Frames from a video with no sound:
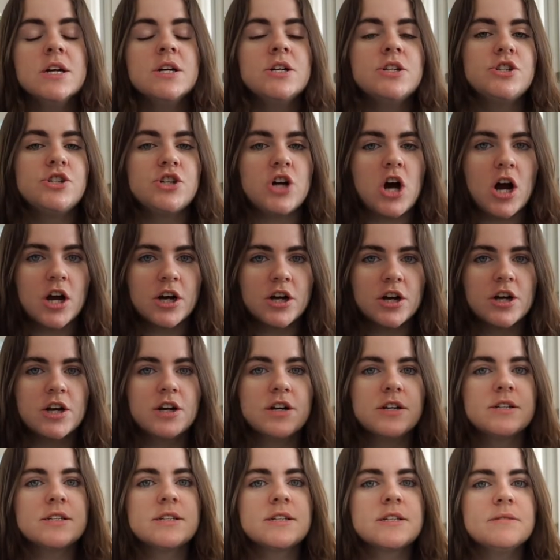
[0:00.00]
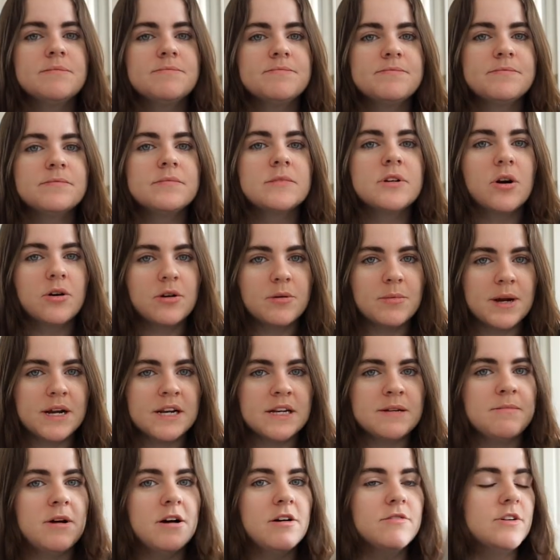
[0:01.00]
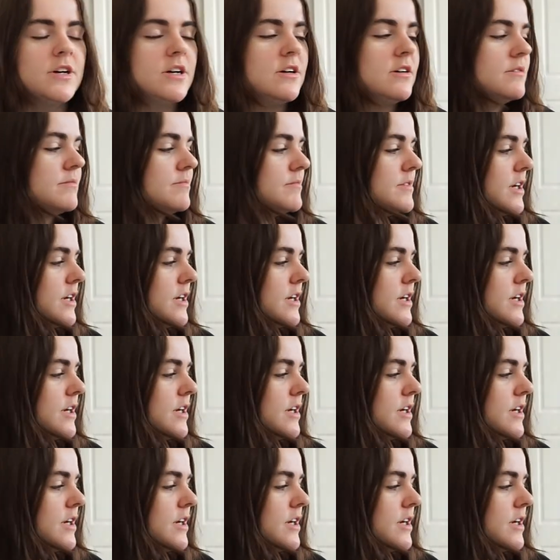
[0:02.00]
joggers, go to Brandy Melville.